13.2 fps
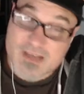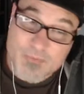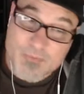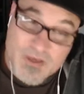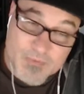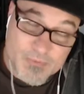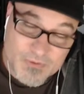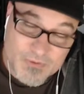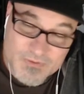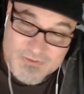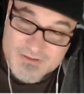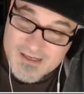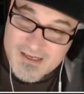kind of
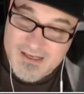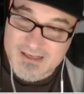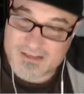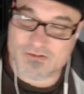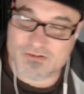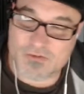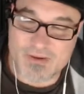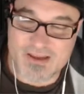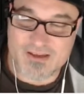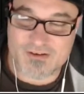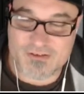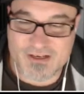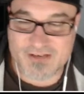people. You do a
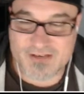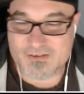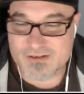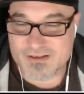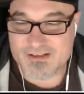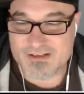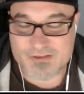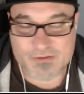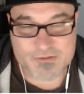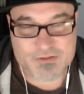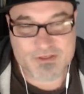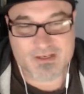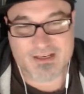panel, and you never know
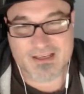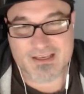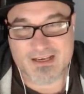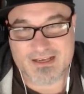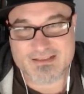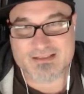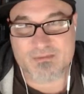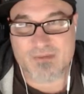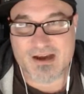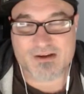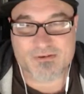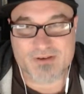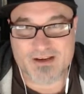what you're gonna get. And as the
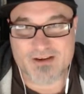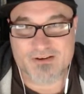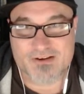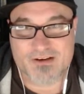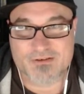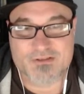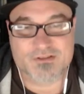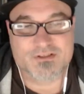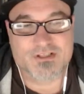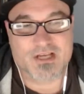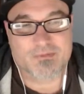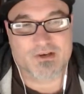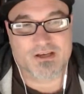moderator, you know it's your
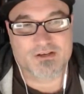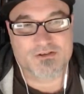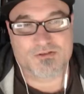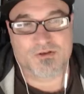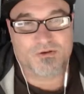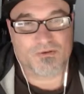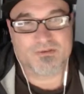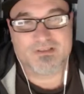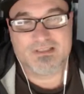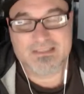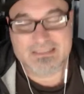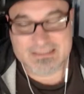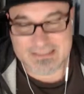job to control.
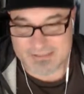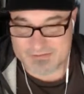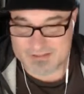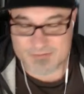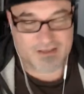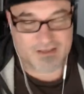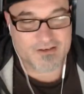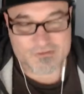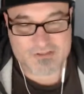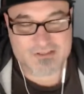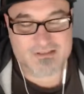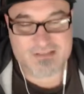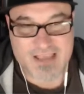Like if something
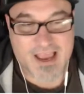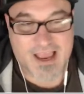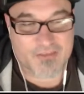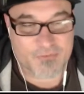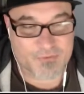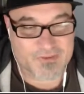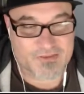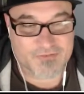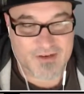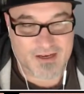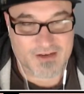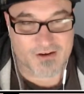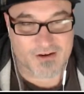goes south with the
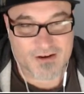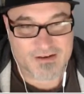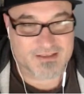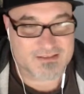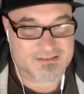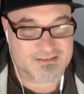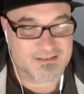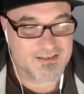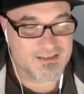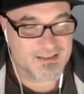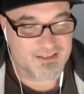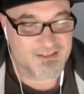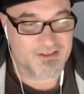fucking audience,
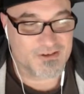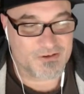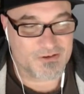you know